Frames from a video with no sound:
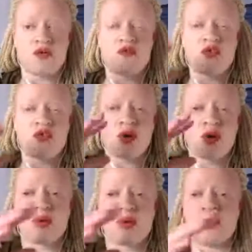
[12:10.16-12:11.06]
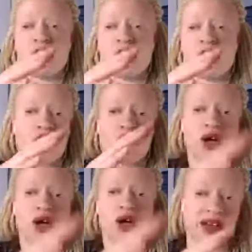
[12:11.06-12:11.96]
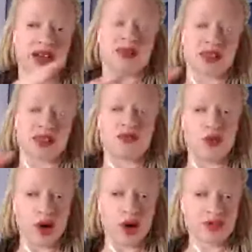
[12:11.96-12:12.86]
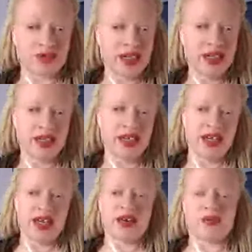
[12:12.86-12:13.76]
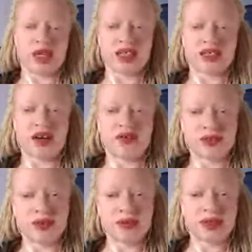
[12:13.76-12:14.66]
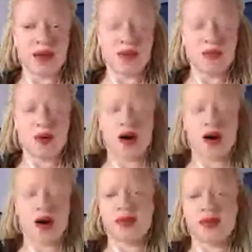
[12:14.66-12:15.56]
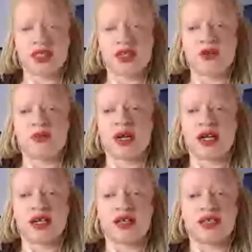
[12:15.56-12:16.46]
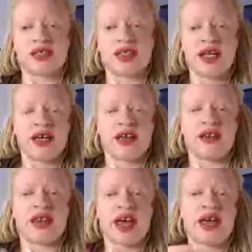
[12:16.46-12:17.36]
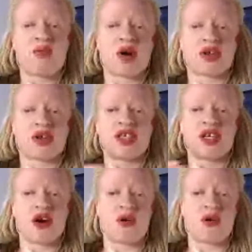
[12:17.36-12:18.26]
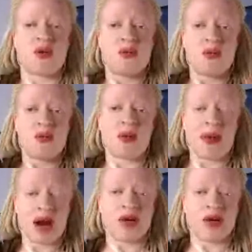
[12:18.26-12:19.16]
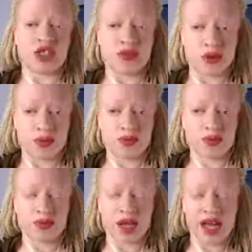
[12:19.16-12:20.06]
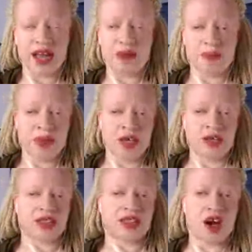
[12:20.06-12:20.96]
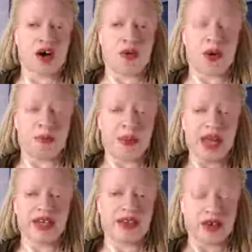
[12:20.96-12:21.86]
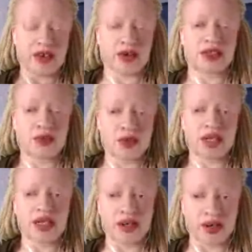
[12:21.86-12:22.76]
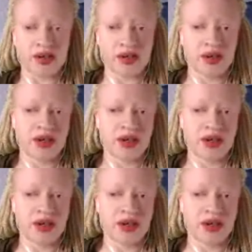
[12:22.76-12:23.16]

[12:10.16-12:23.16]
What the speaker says: for what they come to look for. With a service website, people are coming to you because they want to know more about what you do. Okay. So make it crystal clear,